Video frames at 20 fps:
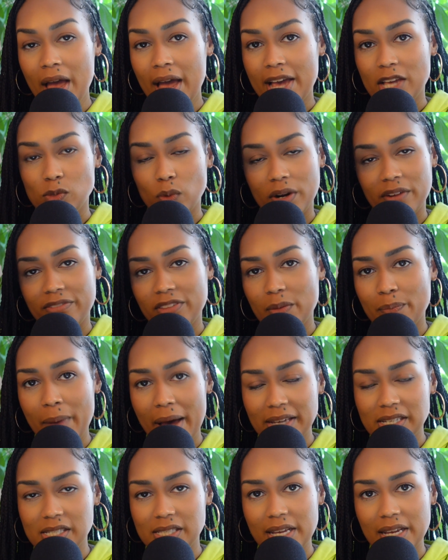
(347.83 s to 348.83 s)
is one of the
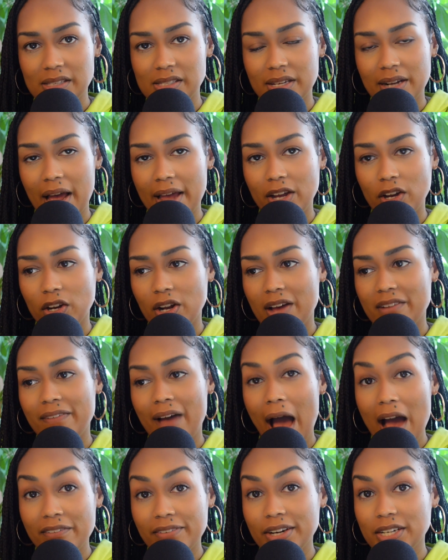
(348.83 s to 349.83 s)
best things that I could have
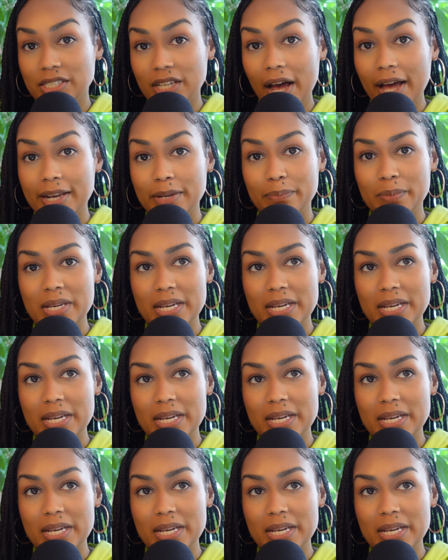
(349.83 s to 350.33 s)
ever done,